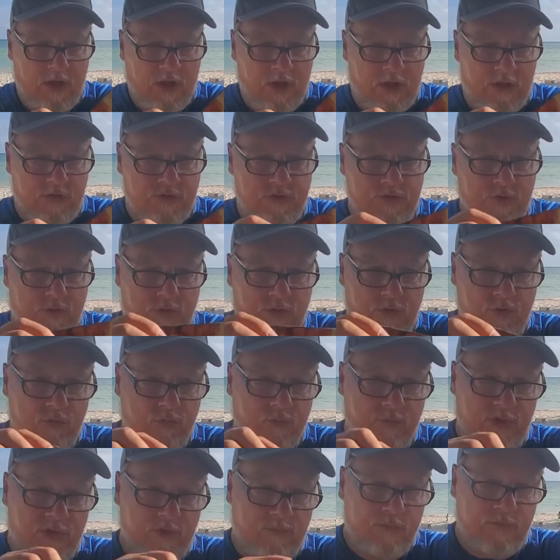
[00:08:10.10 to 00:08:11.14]
and so you're
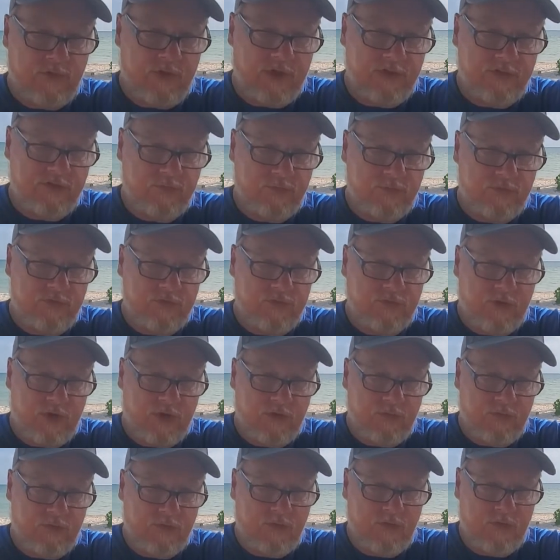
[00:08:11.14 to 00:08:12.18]
being blessed with
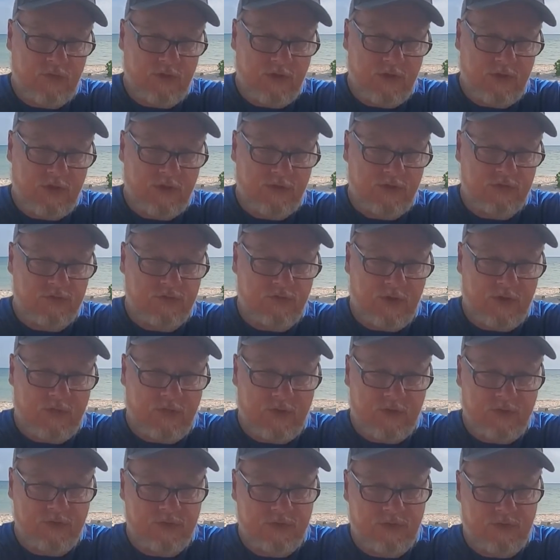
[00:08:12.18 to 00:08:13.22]
strength. You're going to need strength. I
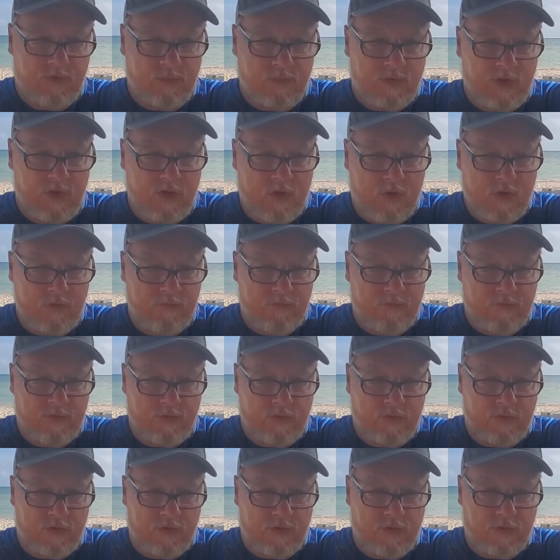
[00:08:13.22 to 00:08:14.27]
think it's going to be hard for you
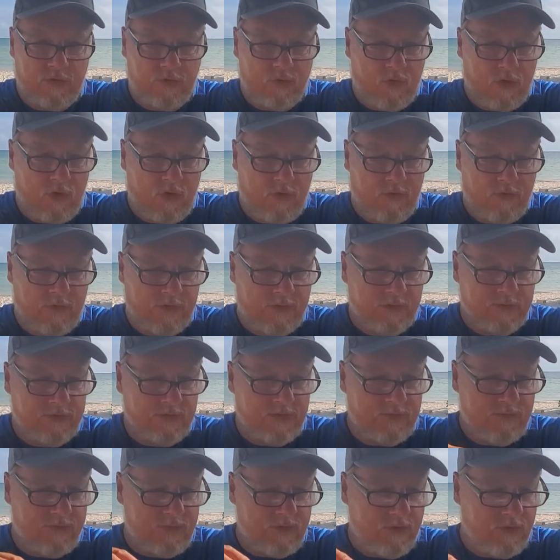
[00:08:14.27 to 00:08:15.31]
to do all this,
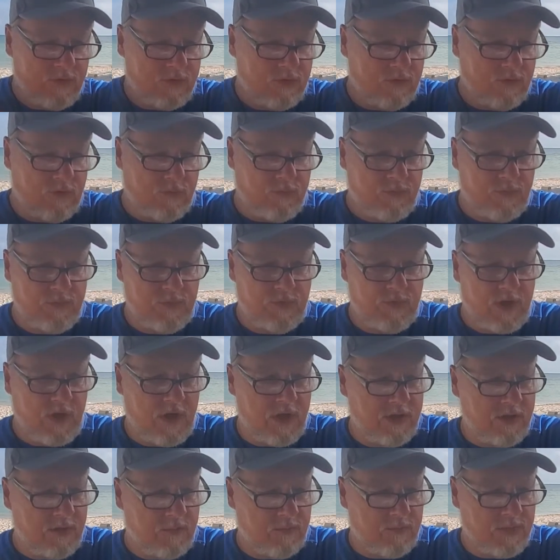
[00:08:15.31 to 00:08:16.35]
even though you're the
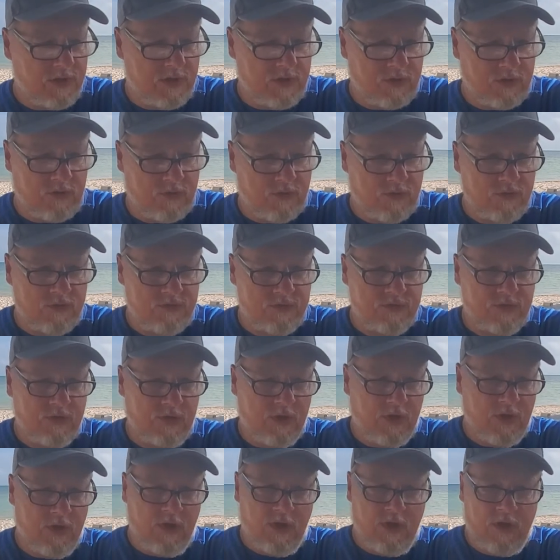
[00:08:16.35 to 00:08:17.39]
nine of Pentacles
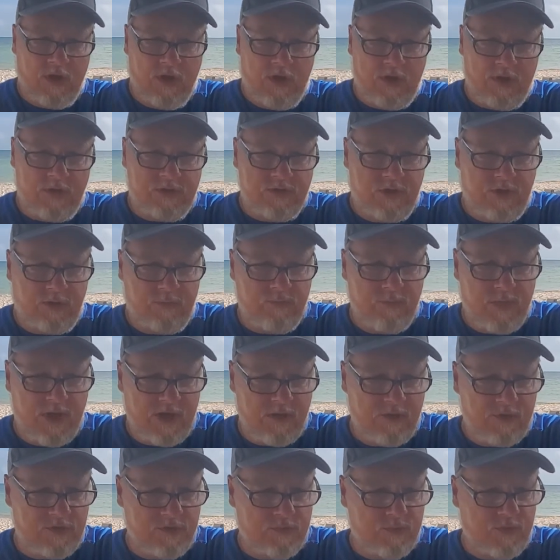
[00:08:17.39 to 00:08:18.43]
it's like
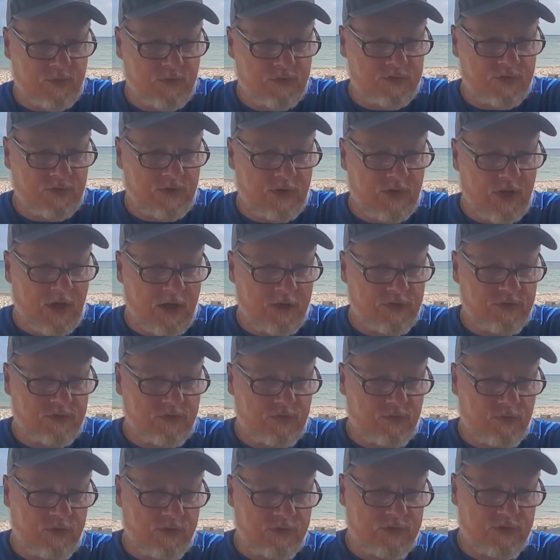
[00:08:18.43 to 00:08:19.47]
man this person got
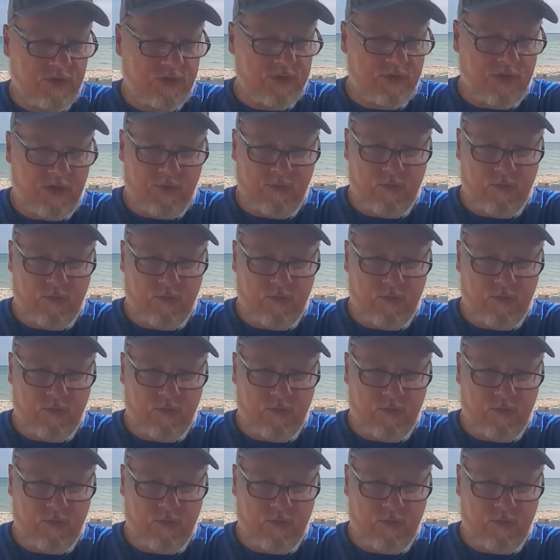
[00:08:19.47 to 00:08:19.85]
you it's like they